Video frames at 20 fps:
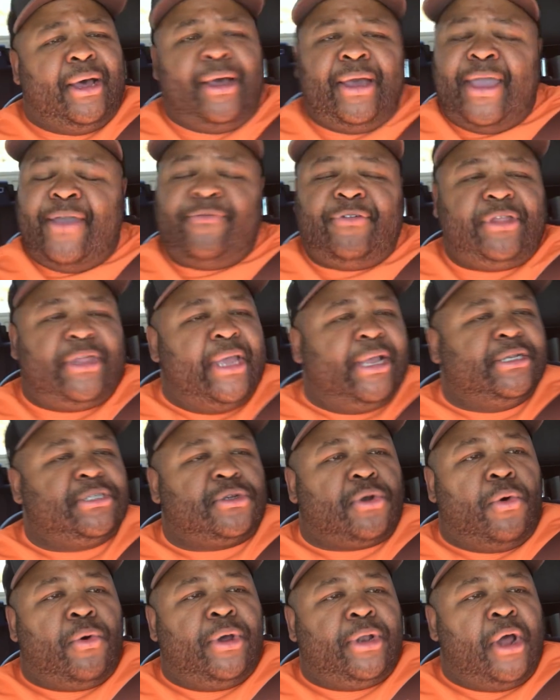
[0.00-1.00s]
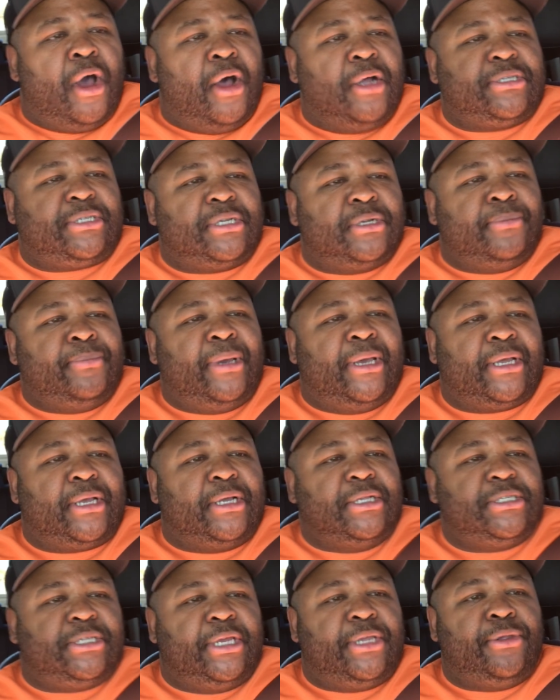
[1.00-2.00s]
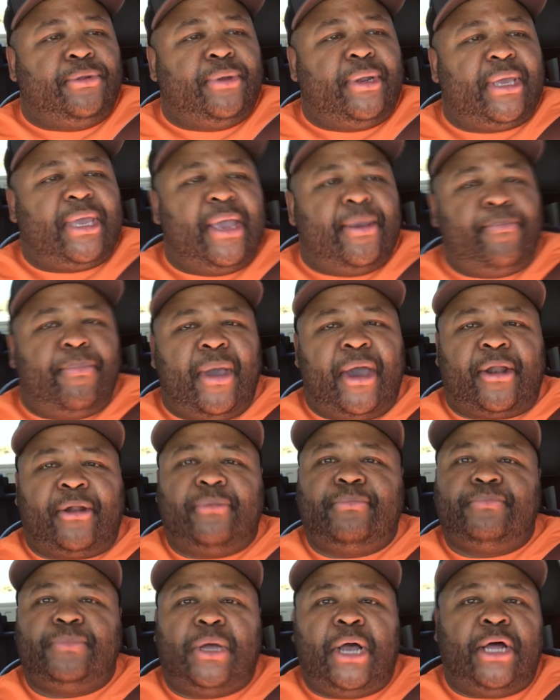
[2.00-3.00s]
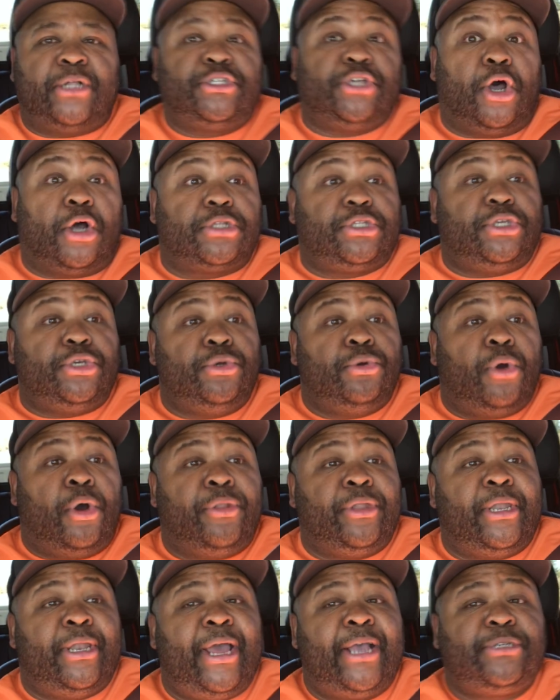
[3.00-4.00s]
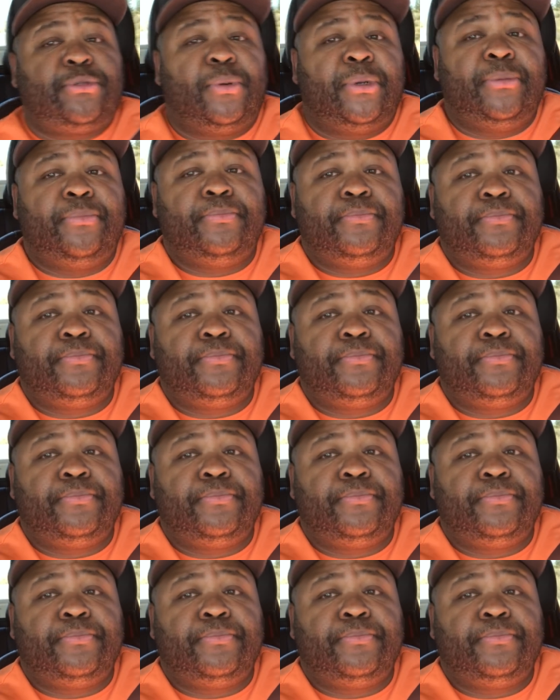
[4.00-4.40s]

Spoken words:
Everything's going awesome and continuing to get better. I'll talk to you on the next one.